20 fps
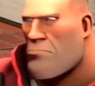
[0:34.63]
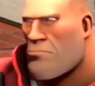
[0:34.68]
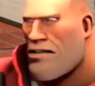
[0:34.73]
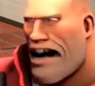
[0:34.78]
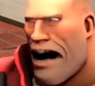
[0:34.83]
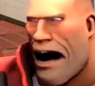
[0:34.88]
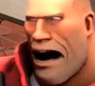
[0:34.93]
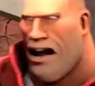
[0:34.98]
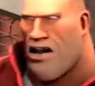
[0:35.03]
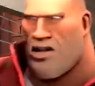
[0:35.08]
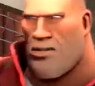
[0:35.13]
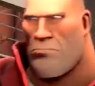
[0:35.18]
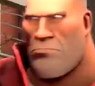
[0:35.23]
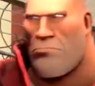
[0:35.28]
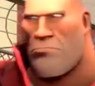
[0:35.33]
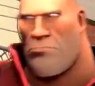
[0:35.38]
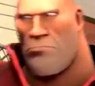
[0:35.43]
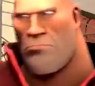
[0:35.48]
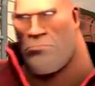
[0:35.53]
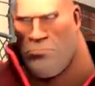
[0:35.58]
Come on.
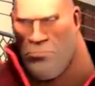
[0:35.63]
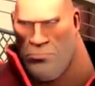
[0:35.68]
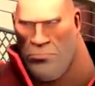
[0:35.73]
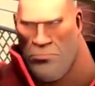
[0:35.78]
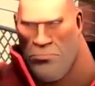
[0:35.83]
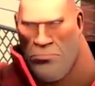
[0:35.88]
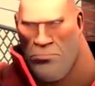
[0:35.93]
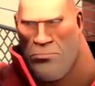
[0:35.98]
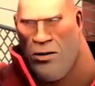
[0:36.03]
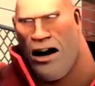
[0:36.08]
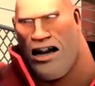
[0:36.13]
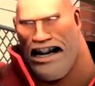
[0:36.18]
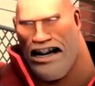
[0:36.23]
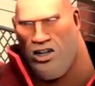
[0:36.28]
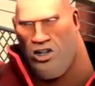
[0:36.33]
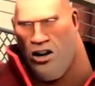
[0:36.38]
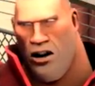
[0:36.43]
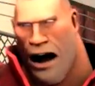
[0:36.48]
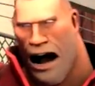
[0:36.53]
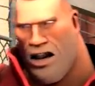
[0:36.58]
Why
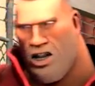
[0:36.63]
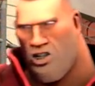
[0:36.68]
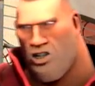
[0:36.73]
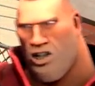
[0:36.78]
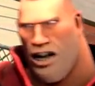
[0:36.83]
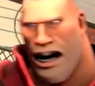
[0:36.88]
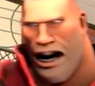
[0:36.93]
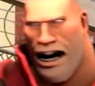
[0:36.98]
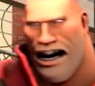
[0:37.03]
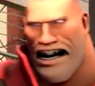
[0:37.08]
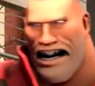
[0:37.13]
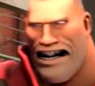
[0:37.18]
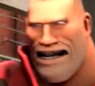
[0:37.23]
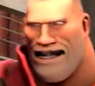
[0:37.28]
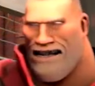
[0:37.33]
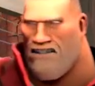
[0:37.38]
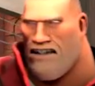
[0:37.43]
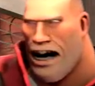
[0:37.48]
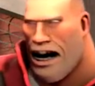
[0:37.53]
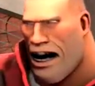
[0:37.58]
eat your lunch,
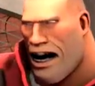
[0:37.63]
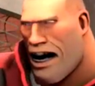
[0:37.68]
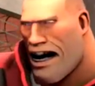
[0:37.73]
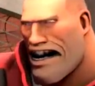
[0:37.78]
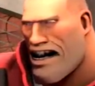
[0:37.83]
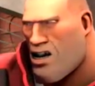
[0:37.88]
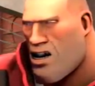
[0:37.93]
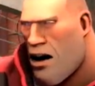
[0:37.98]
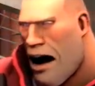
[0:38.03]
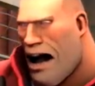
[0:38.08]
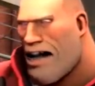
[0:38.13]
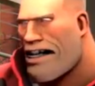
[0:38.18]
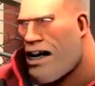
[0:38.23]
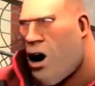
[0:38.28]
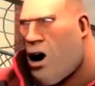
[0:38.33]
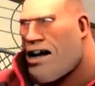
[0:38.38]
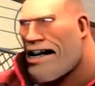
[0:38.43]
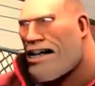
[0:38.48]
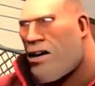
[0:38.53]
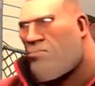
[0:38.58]
please. Eat your lunch.
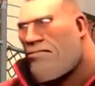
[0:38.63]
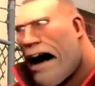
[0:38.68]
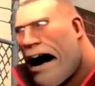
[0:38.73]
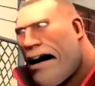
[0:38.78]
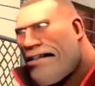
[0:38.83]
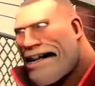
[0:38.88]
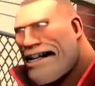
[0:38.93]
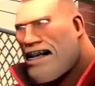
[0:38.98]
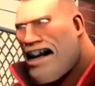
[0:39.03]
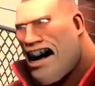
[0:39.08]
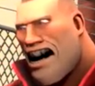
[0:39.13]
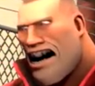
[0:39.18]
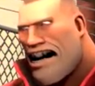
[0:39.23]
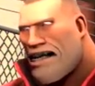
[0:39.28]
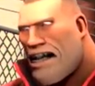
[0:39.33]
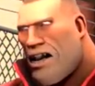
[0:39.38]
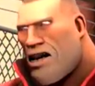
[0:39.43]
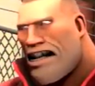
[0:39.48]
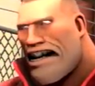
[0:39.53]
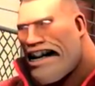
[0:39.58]
You all need your vitamins
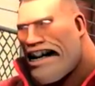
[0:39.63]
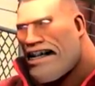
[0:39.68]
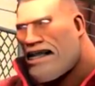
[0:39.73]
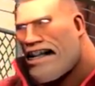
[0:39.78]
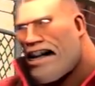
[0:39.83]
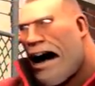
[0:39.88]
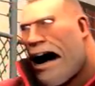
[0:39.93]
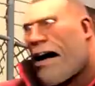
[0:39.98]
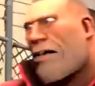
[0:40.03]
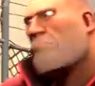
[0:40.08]
A's and B's and. it's